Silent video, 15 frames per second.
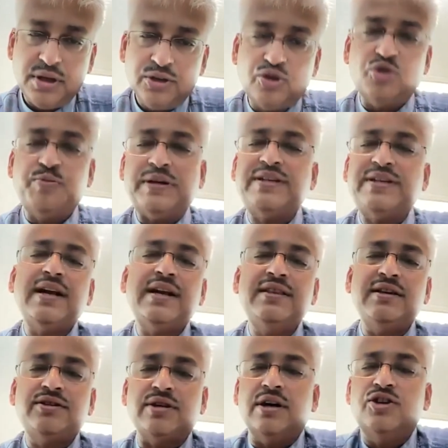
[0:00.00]
So it's basically
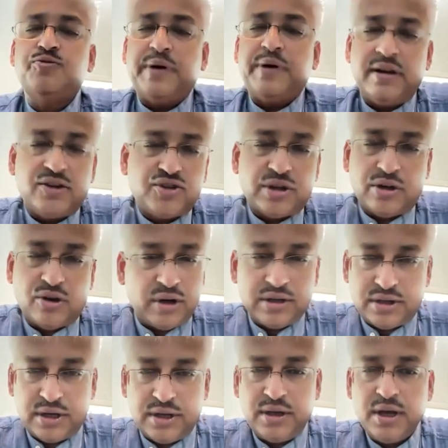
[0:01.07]
the surge prediction,
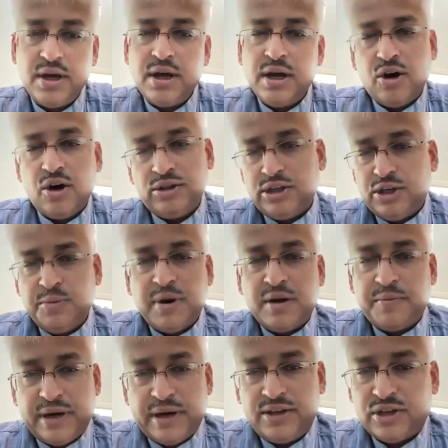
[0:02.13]
honestly, or the
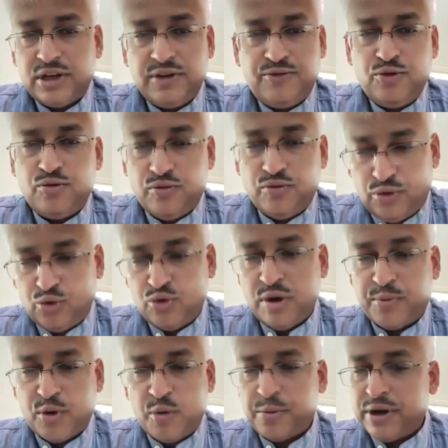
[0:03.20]
demand prediction. If you do
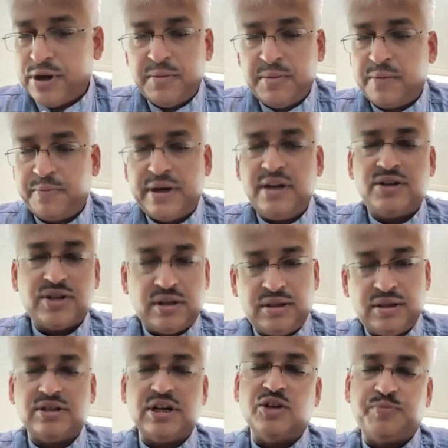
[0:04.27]
a proper demand prediction,
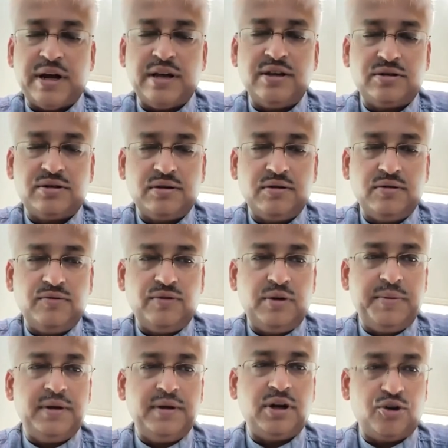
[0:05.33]
the surge price
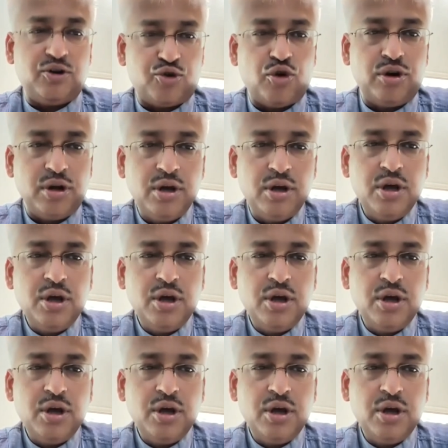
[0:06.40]
will be controlled.